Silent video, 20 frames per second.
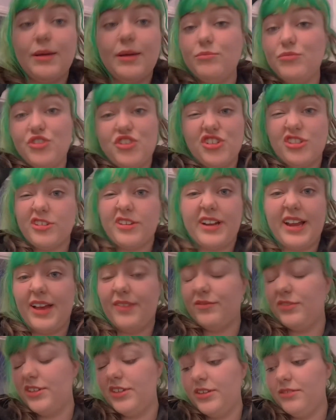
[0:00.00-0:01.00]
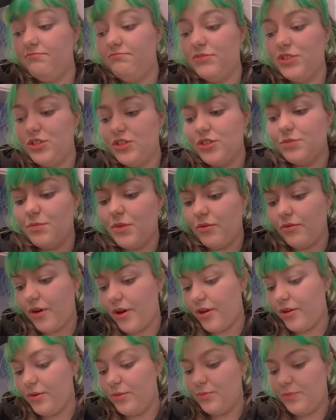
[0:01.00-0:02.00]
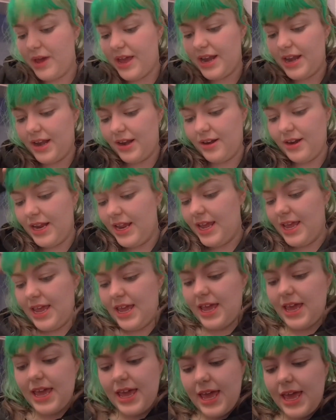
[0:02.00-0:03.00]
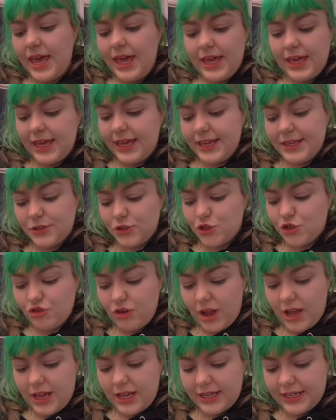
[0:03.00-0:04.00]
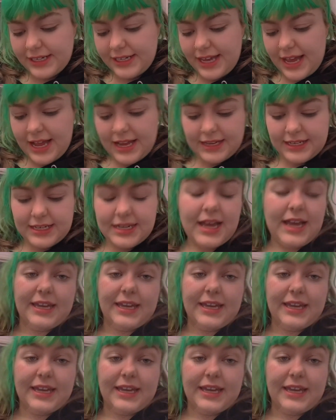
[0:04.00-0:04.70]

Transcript: I'm just gonna have to do tomorrow when it's dry. And